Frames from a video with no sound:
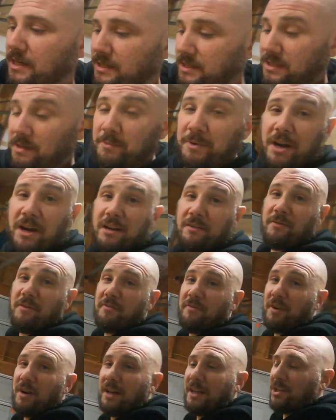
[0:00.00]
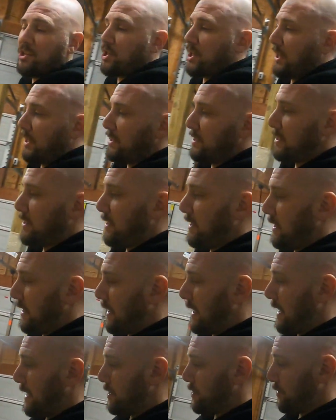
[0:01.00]
some kind of a fighting chance
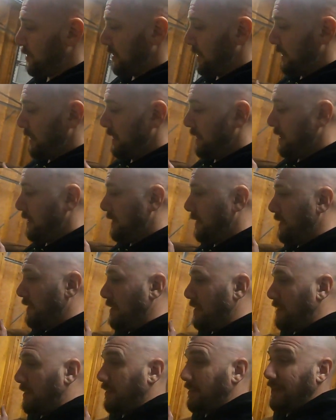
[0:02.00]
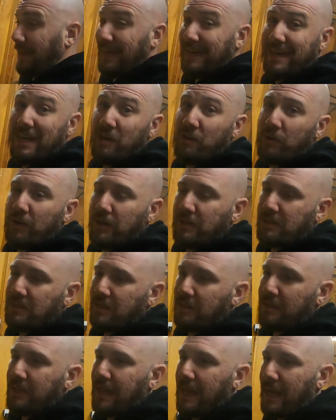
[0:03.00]
and actually adhering
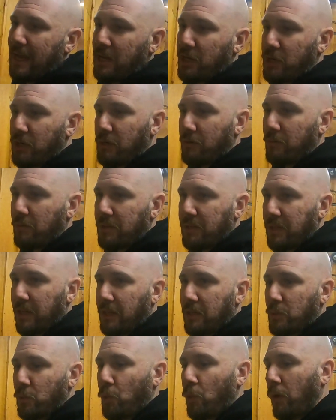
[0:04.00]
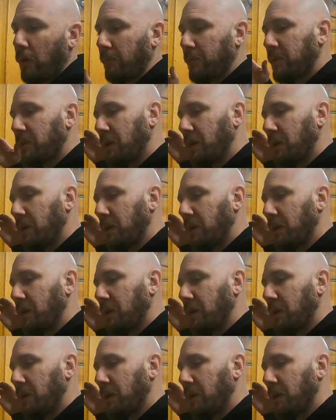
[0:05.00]
to the dash once it gets warm.